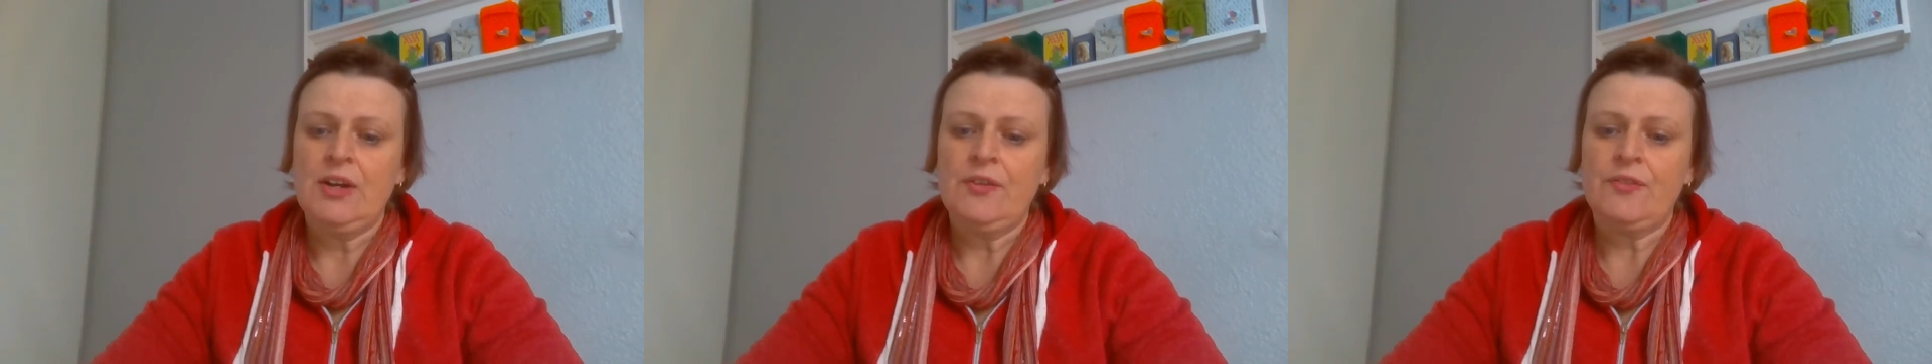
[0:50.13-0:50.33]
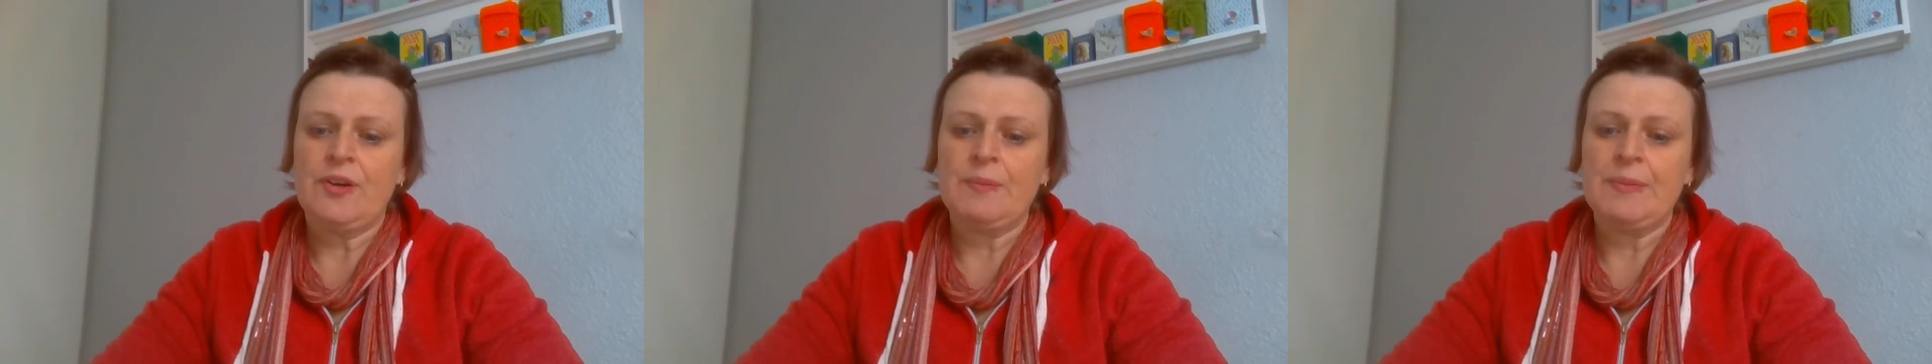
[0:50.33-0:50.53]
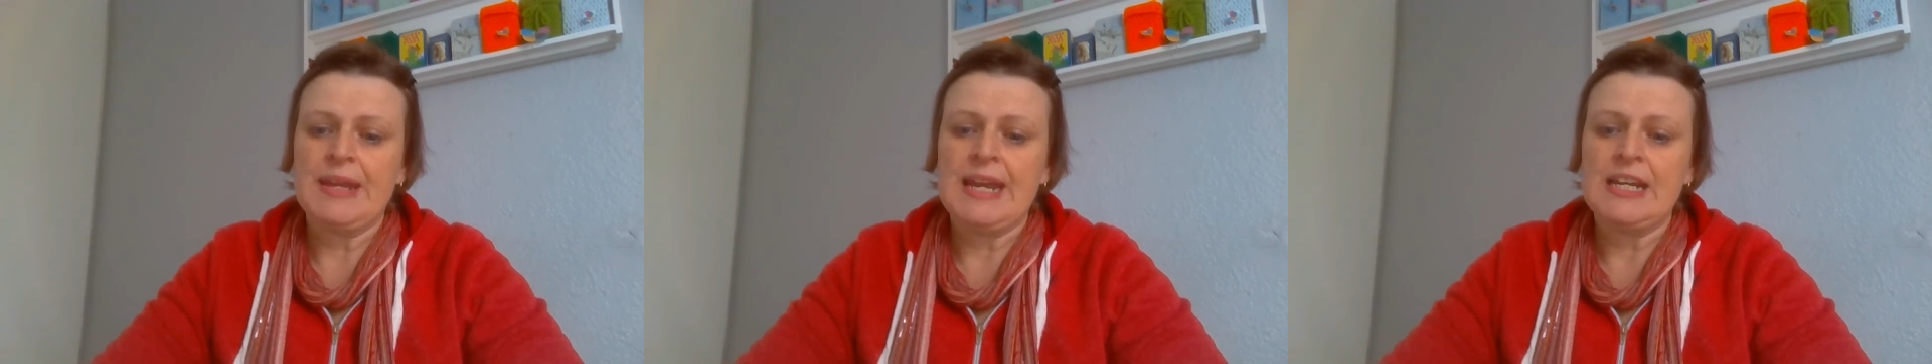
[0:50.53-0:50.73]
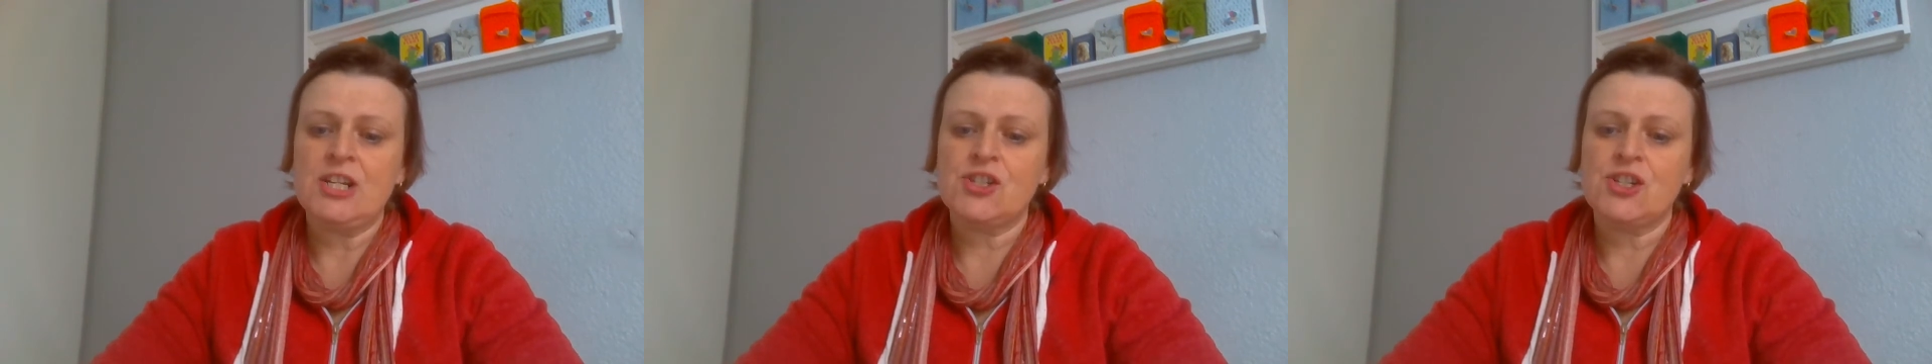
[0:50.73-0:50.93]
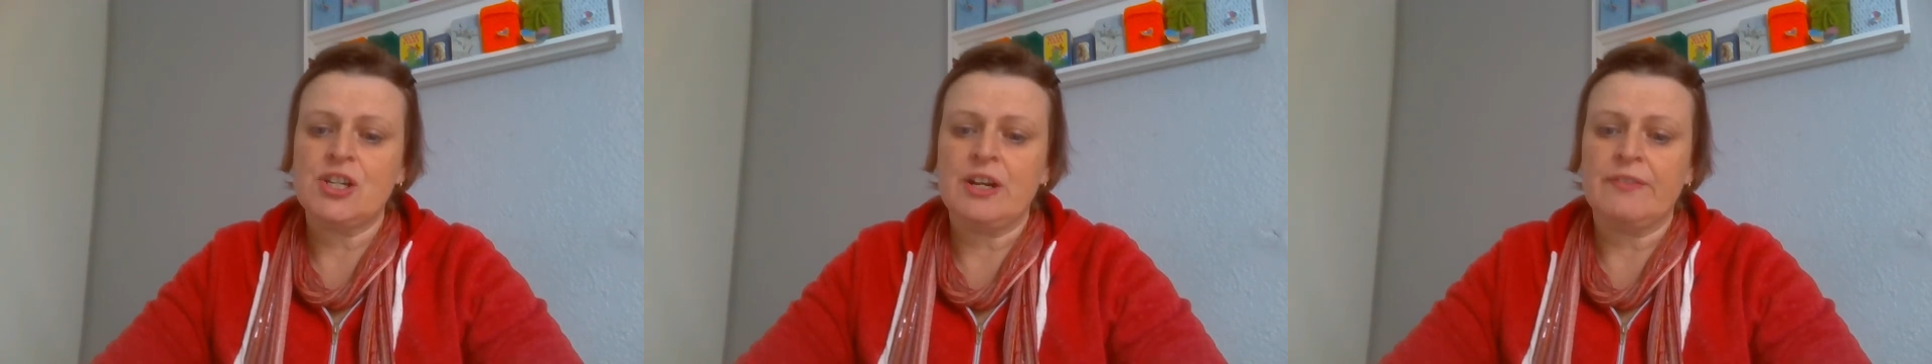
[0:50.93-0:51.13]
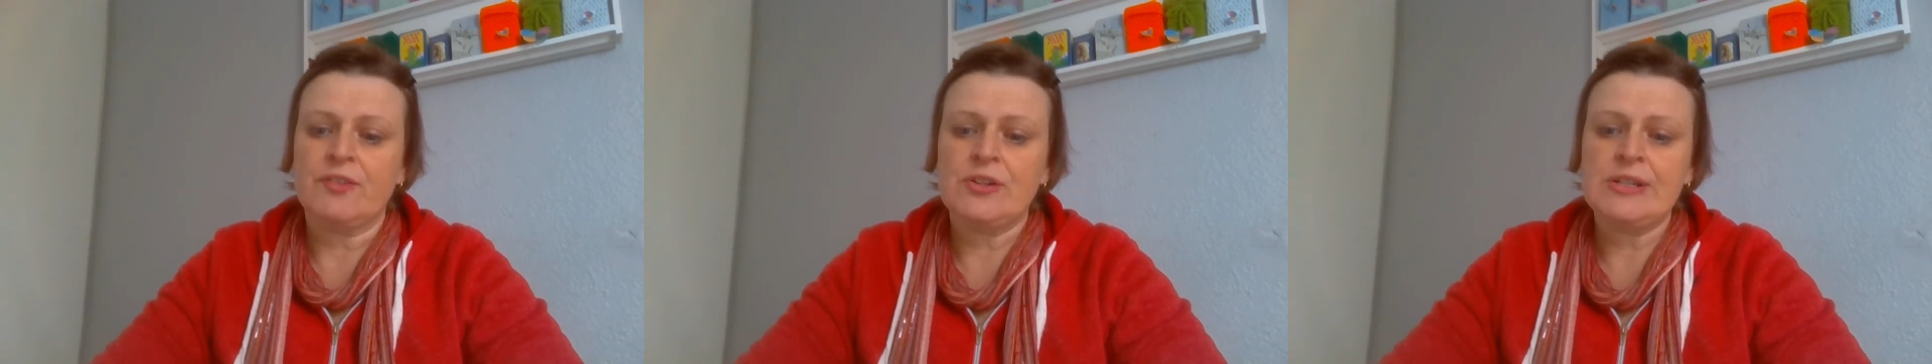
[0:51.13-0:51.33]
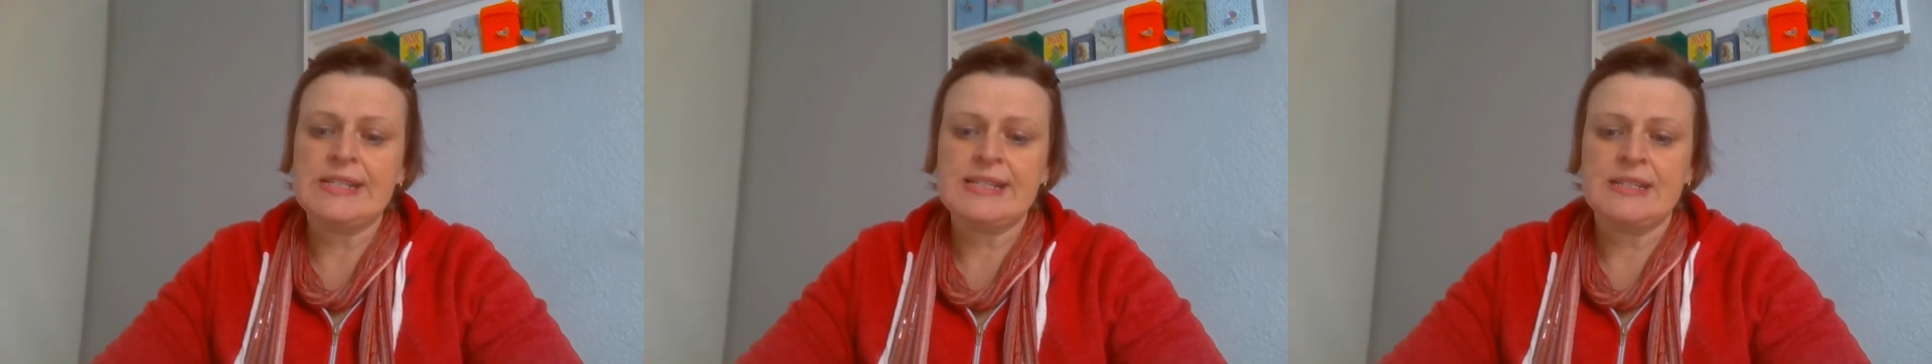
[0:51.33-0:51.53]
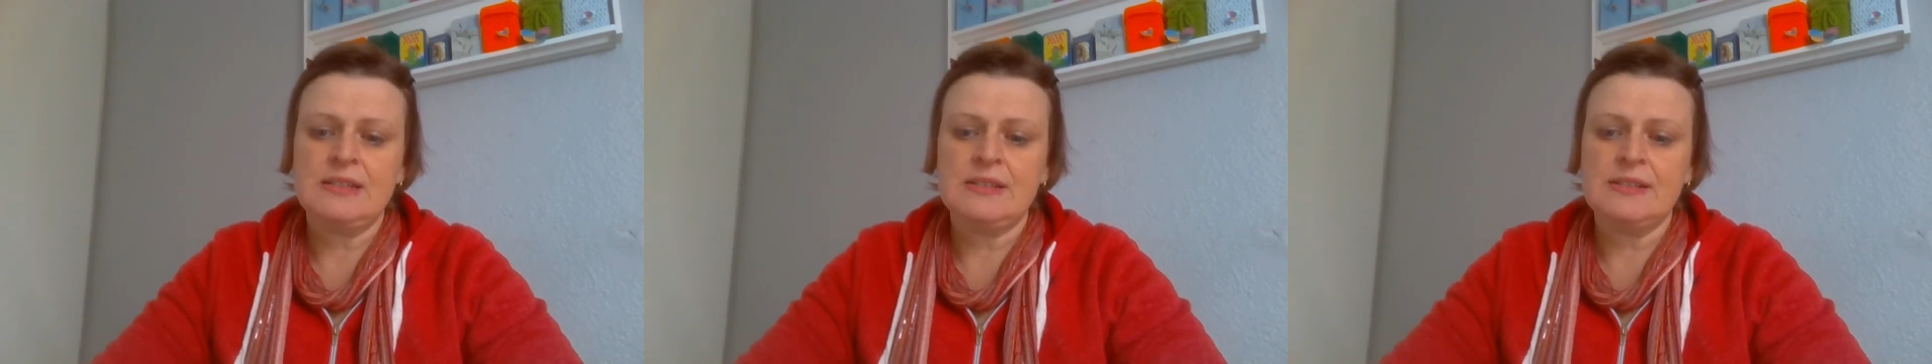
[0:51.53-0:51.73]
from the energy of
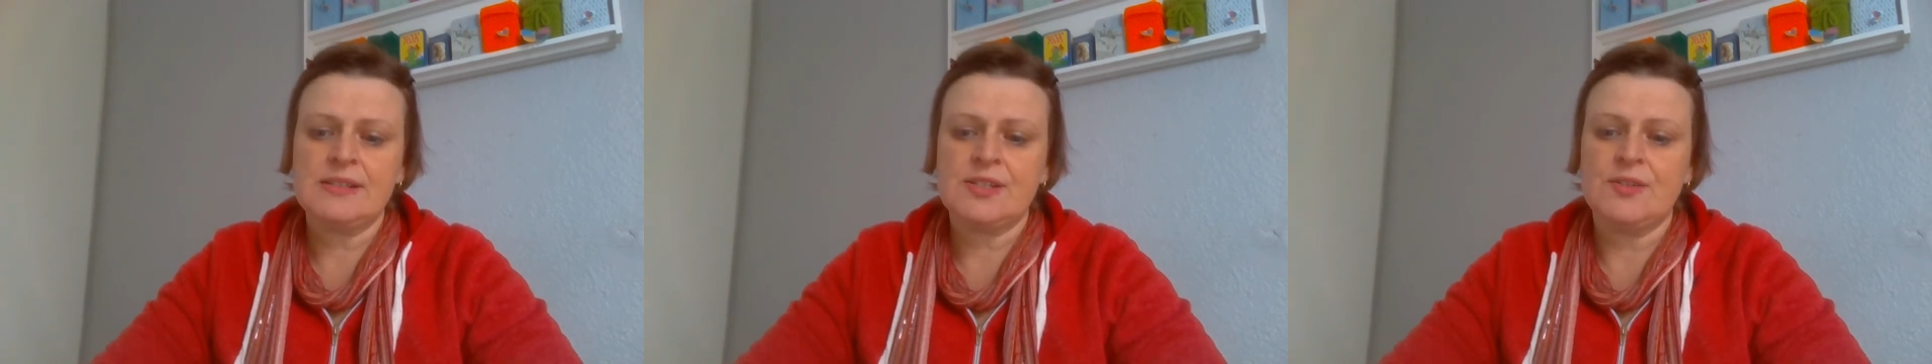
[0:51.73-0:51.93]
crystals,